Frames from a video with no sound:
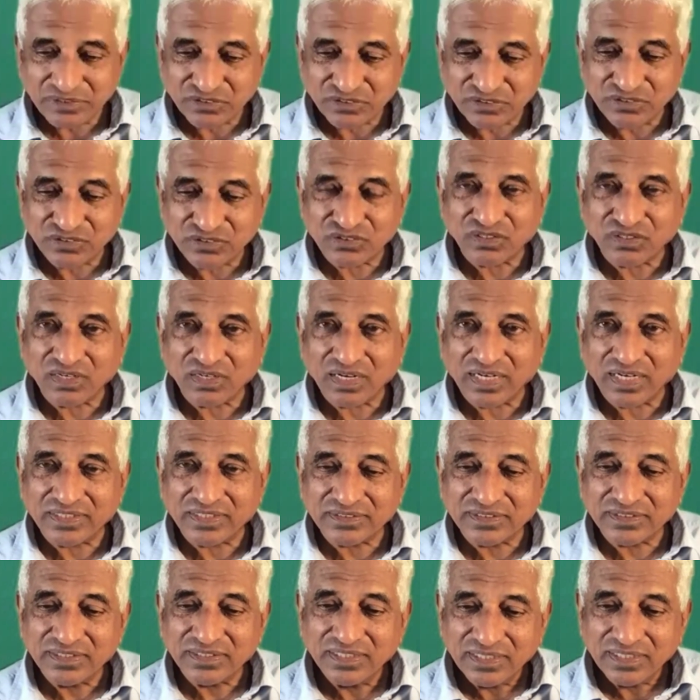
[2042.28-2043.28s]
to Israelites,
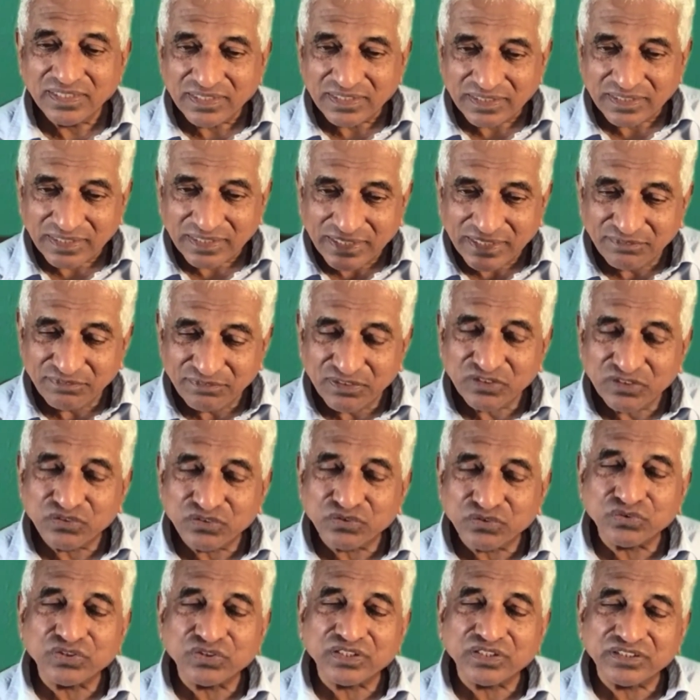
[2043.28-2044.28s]
even
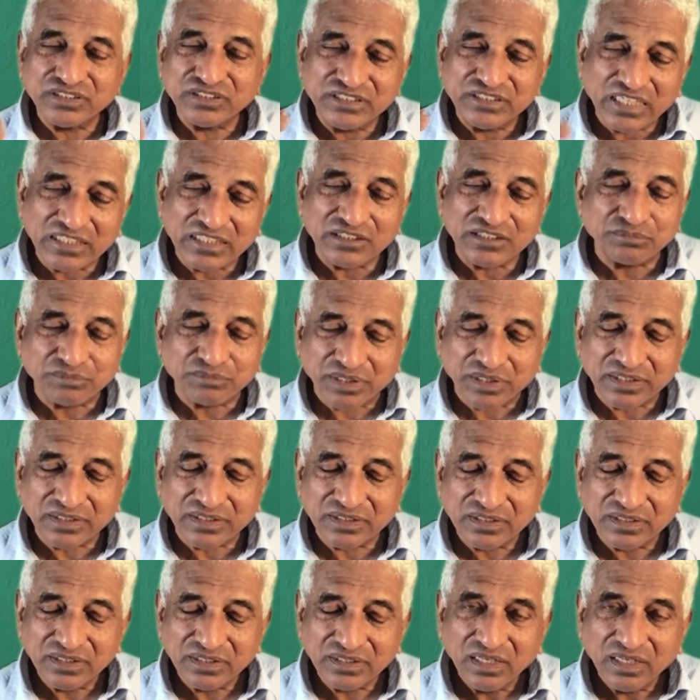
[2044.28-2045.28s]
through the judgment
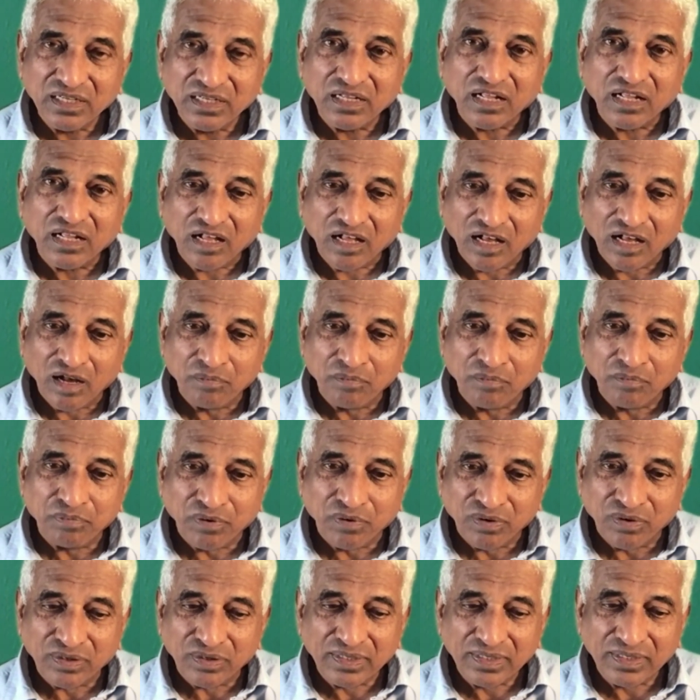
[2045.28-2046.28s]

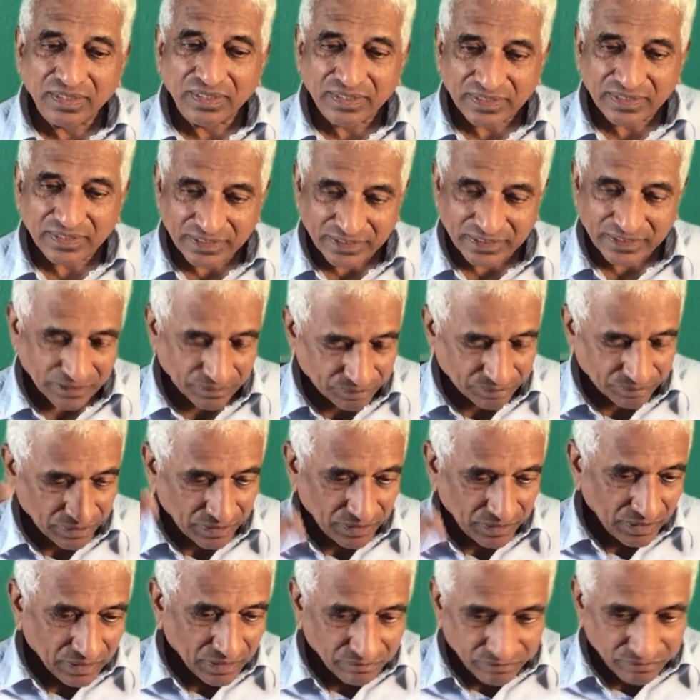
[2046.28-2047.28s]
upon Egypt.
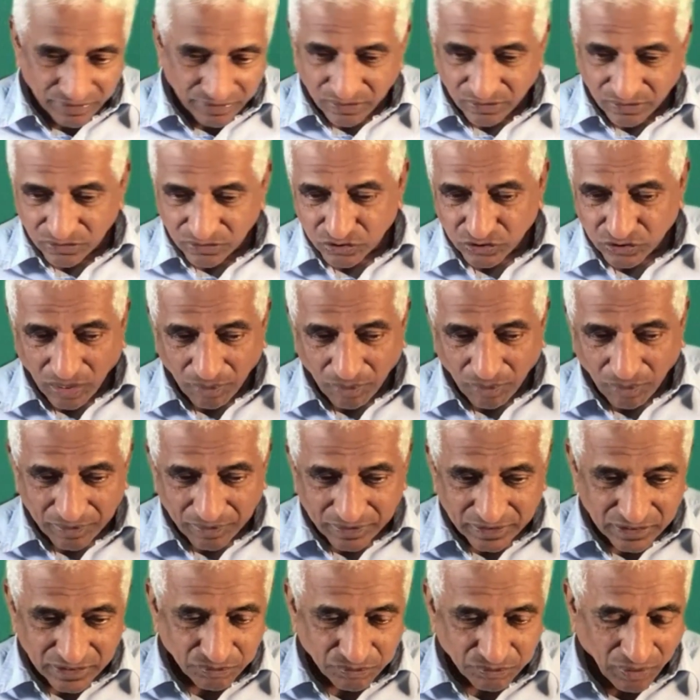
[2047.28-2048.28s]
We are going to stop at
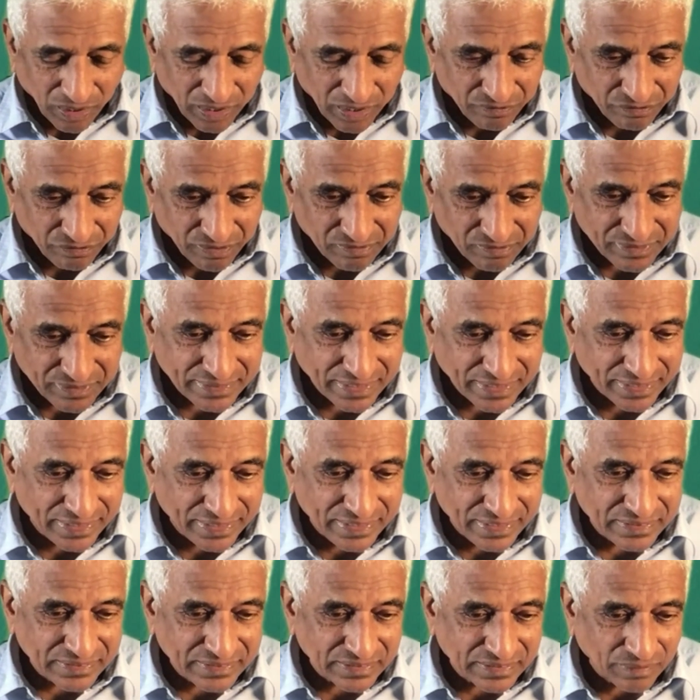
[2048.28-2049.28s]
this point. We have
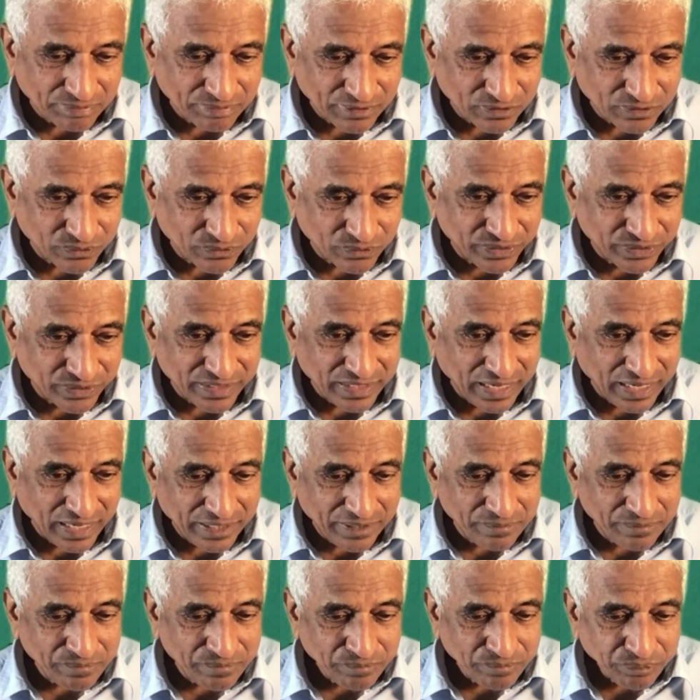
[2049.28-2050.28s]
studied chapter 29.
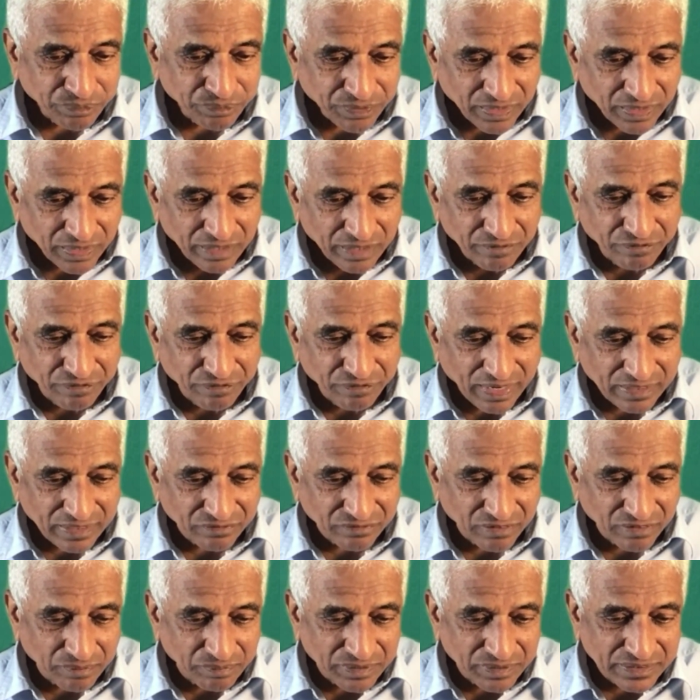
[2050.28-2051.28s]
In fact, we
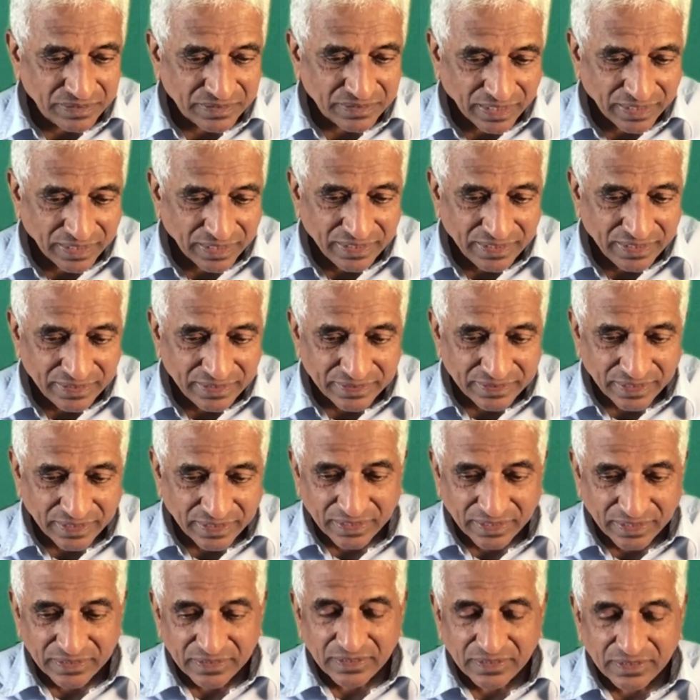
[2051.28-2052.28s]
have been studying the